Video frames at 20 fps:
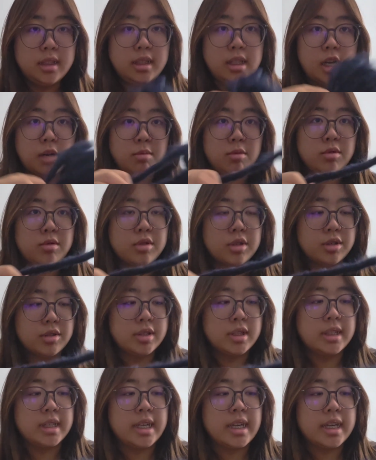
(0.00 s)
double
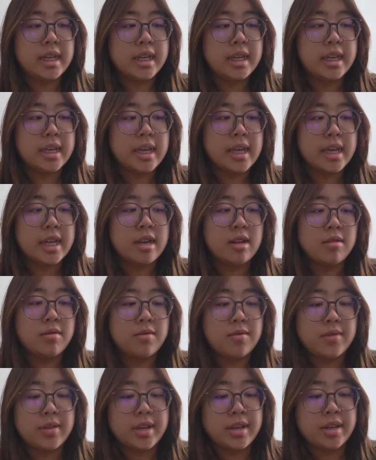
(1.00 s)
crochet and I
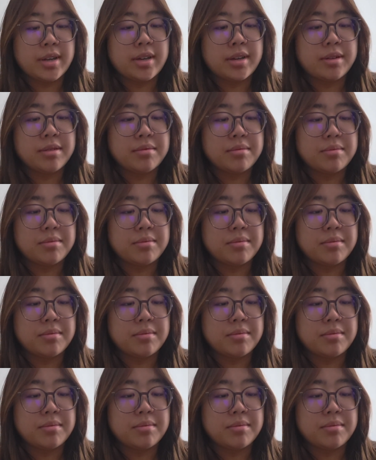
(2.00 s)
figured